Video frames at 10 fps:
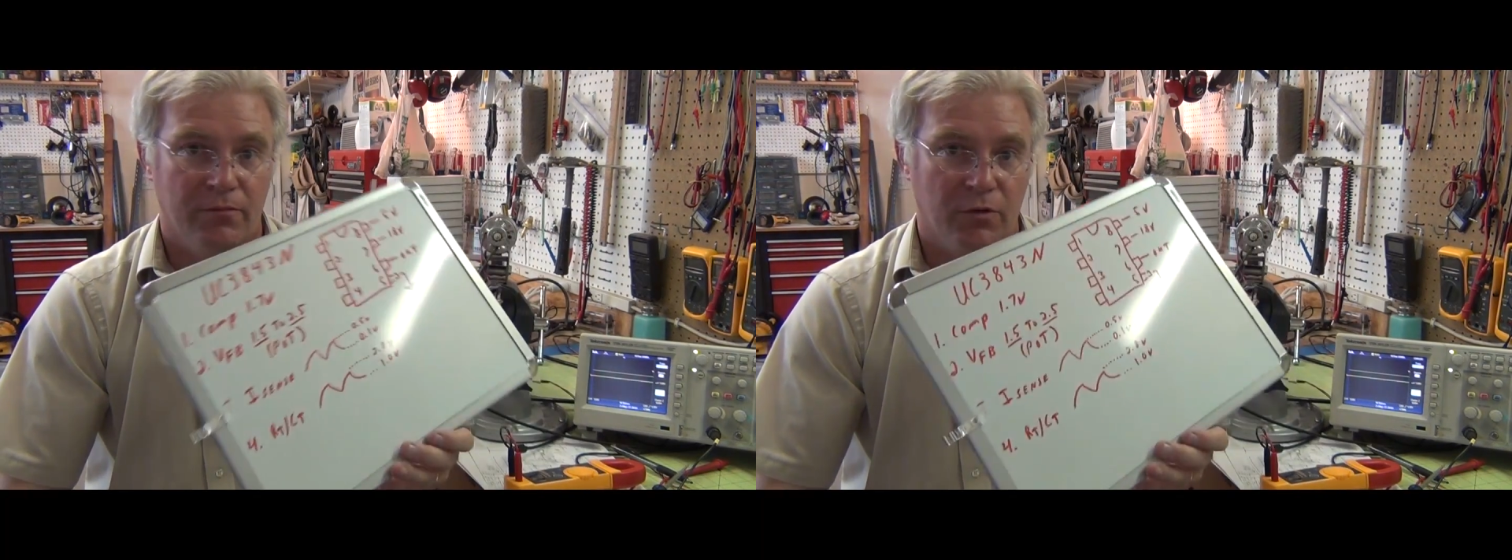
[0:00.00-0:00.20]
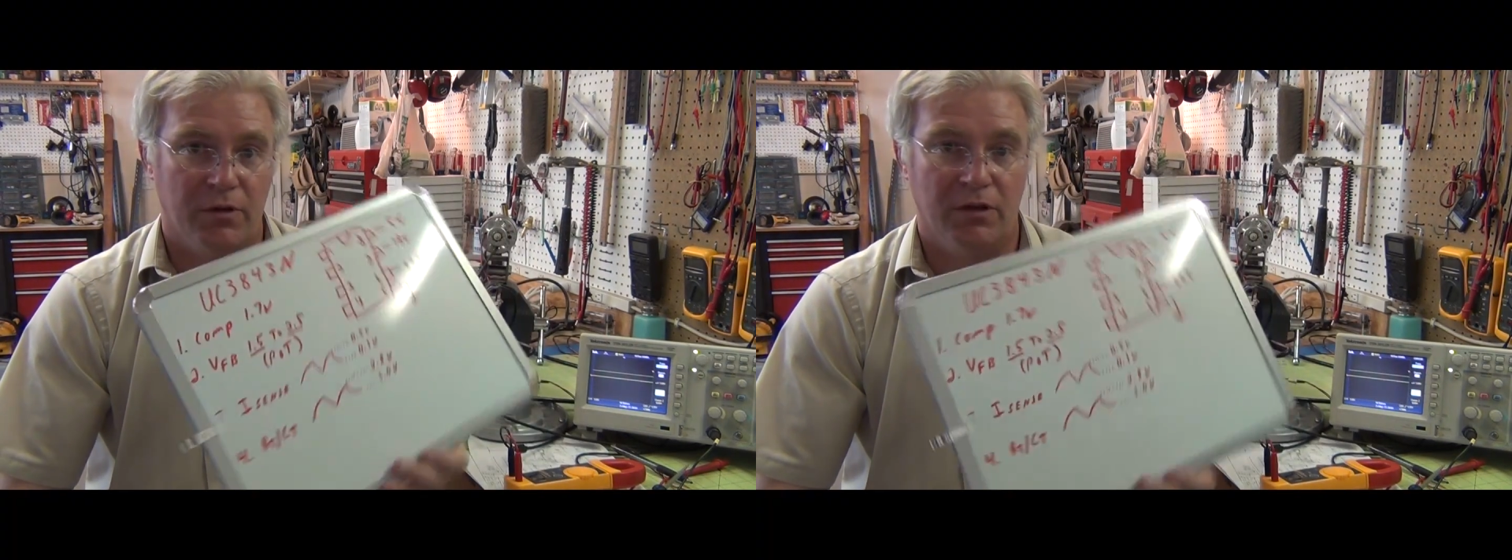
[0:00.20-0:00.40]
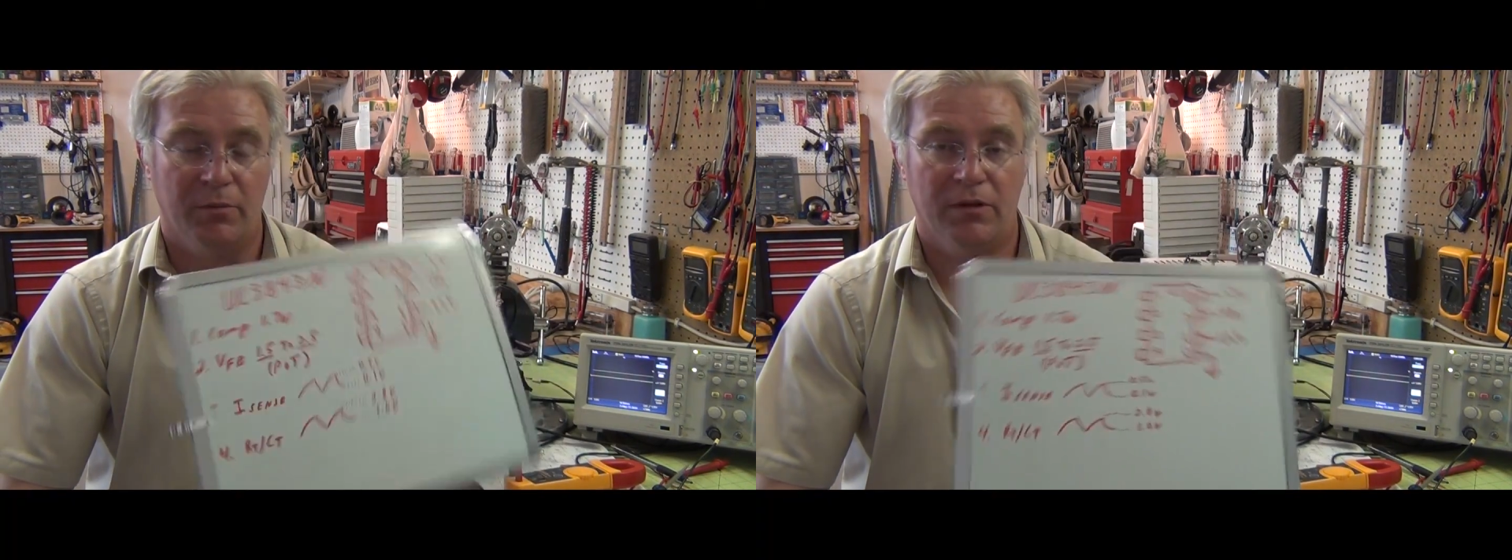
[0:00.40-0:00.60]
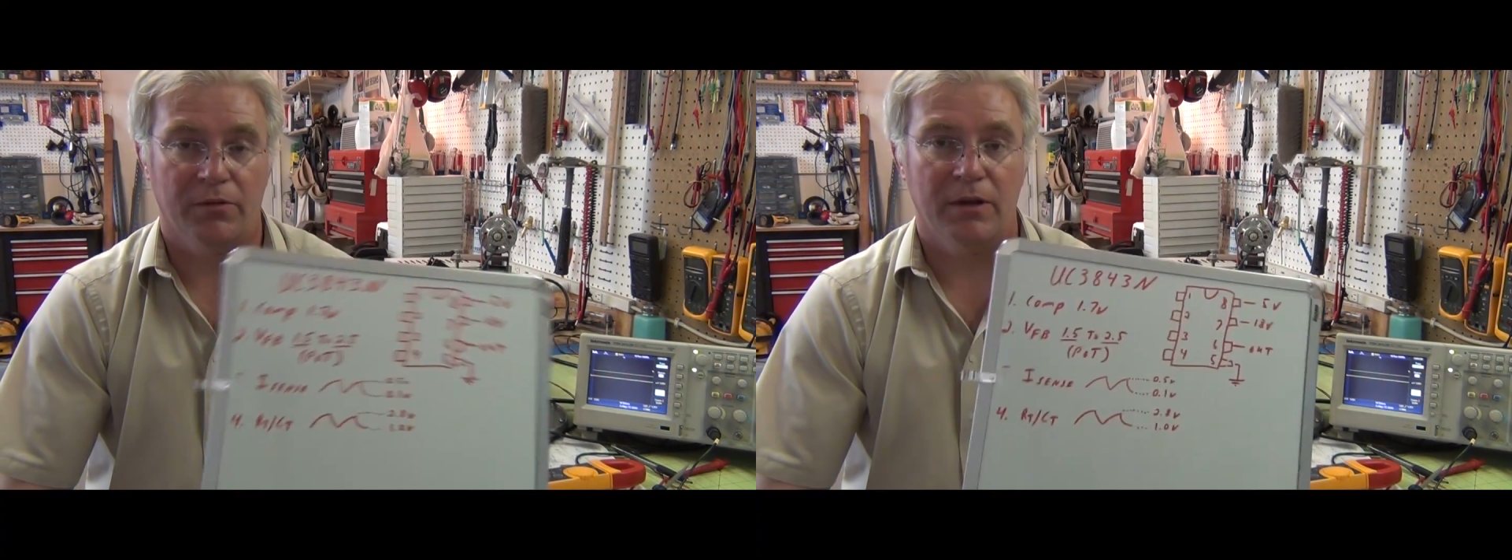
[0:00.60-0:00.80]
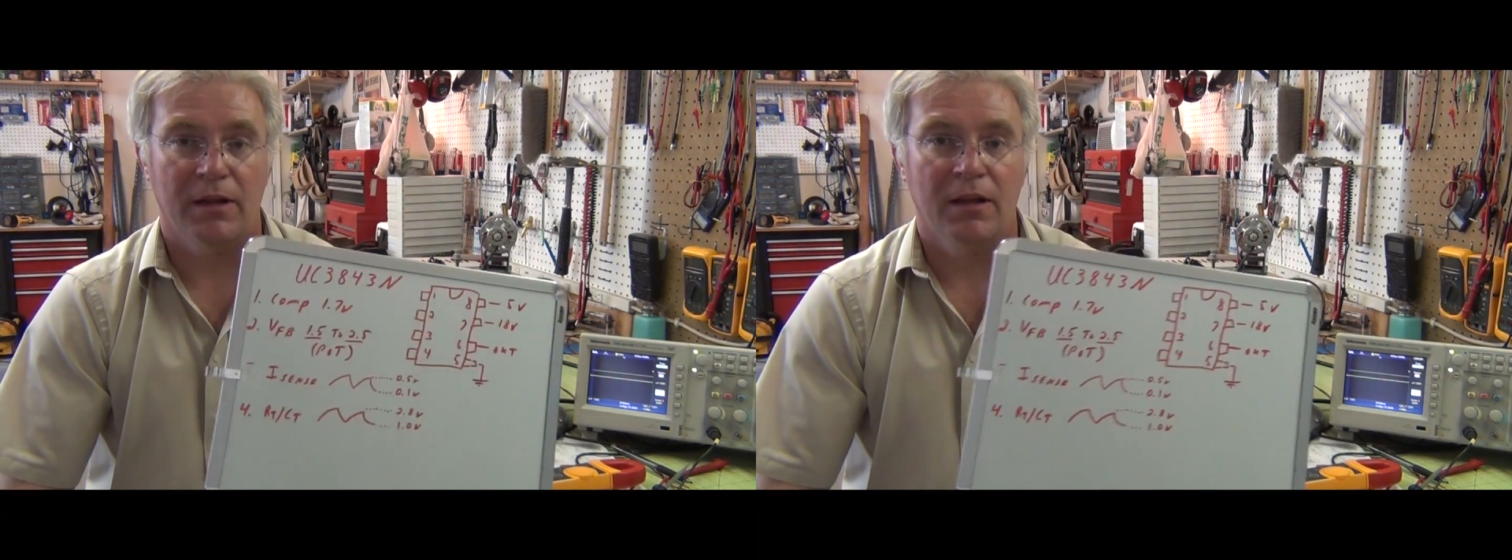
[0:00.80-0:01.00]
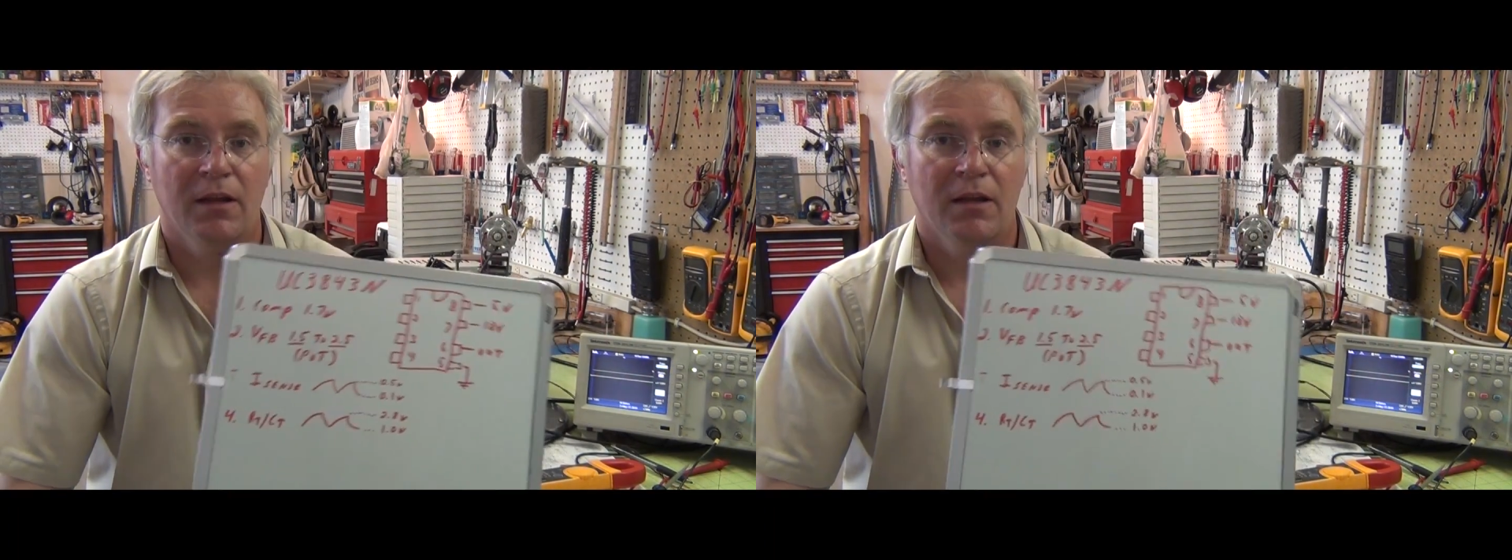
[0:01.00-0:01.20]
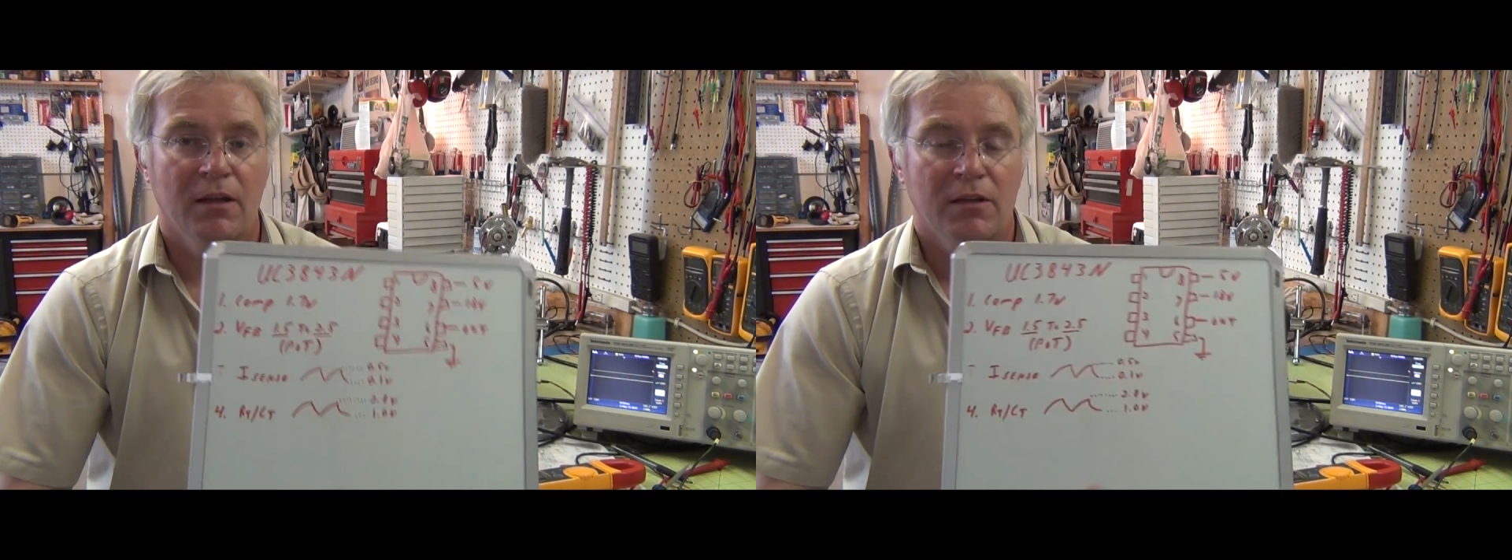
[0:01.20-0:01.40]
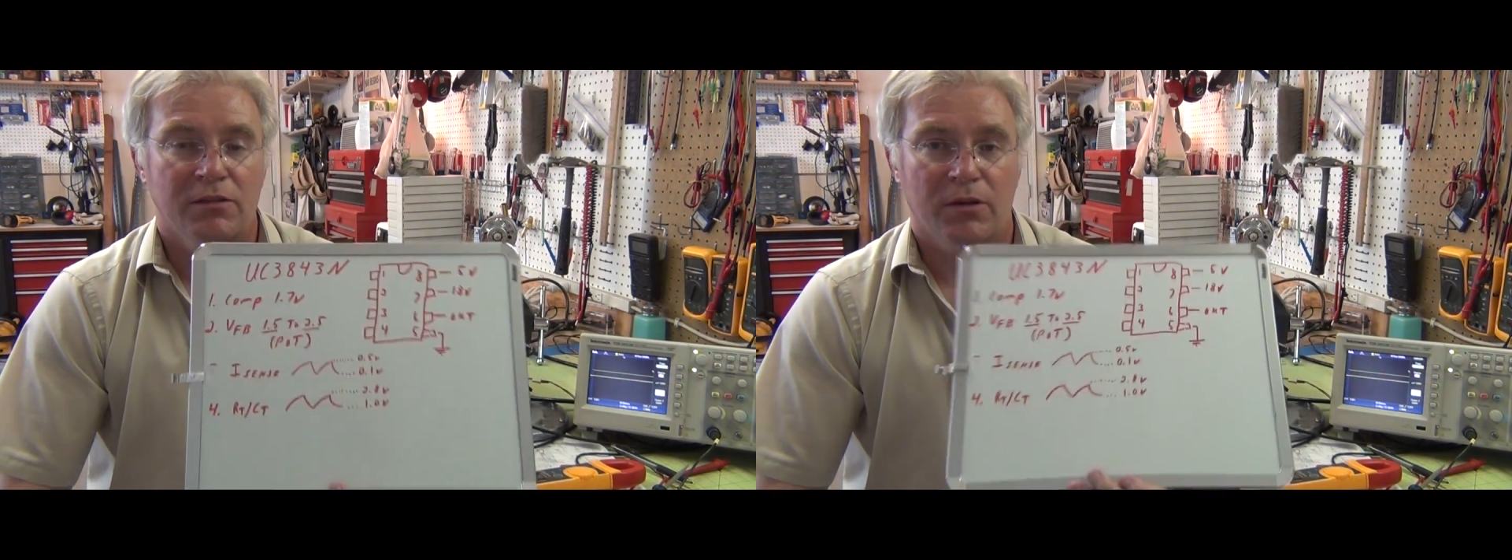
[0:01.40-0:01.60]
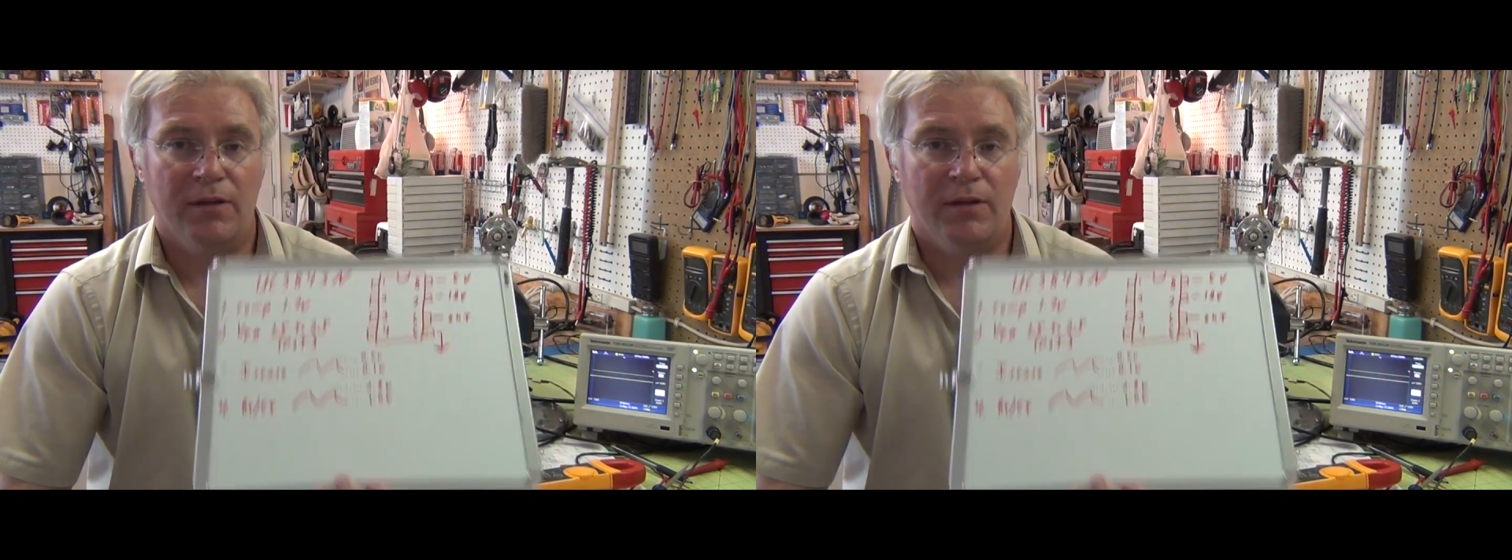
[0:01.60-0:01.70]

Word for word: going into pin 3. So